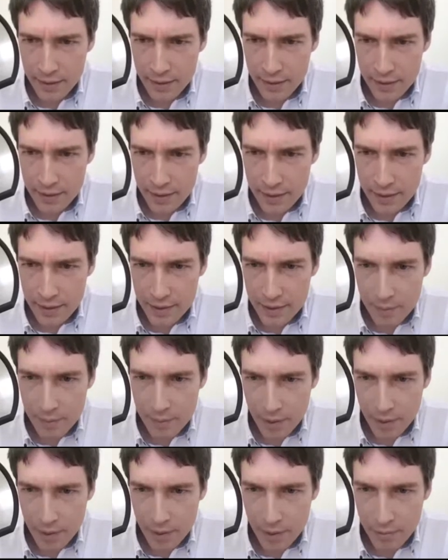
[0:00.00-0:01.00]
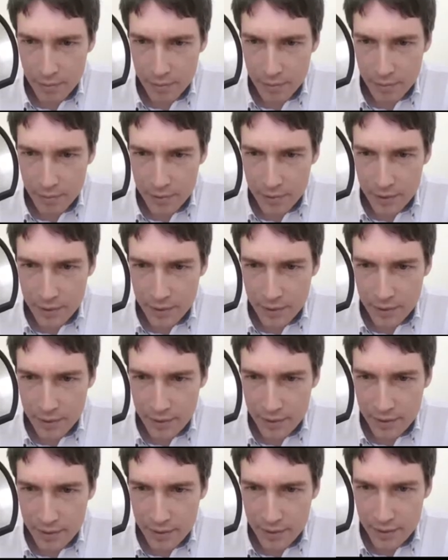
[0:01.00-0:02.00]
the same problem with uh,
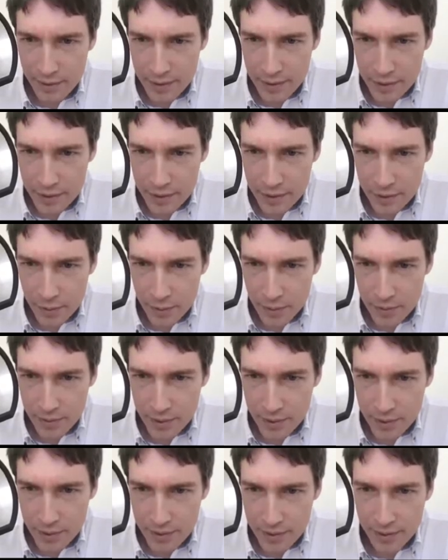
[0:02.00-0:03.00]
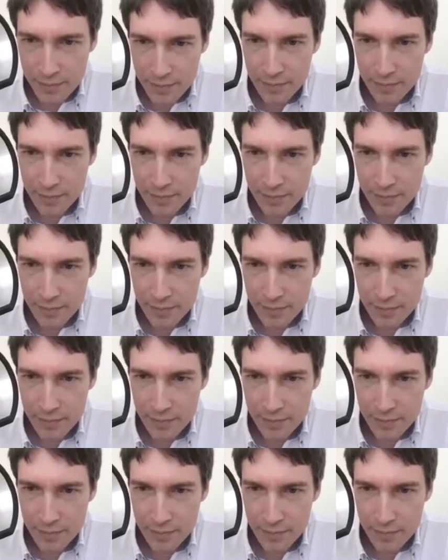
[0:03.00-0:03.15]
this quote, I think,